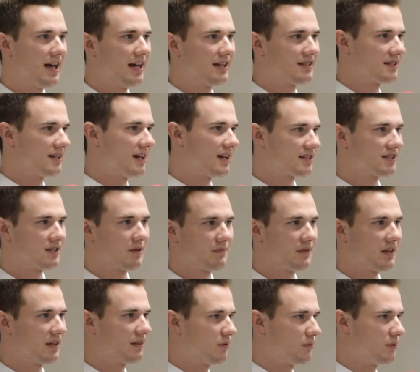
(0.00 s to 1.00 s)
It's not
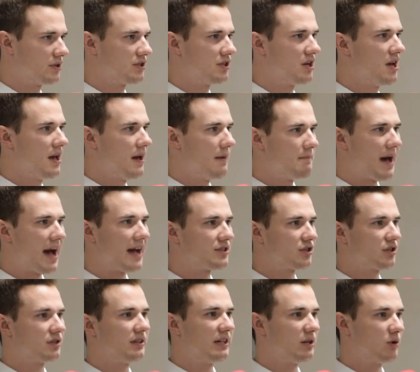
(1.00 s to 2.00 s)
something that was
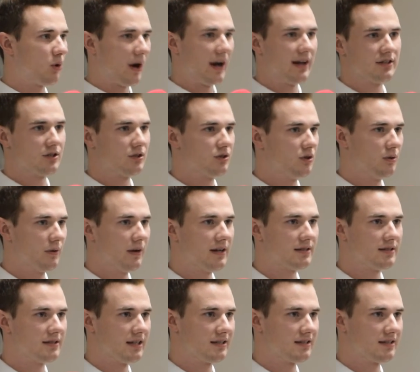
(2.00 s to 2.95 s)
magically granted to us.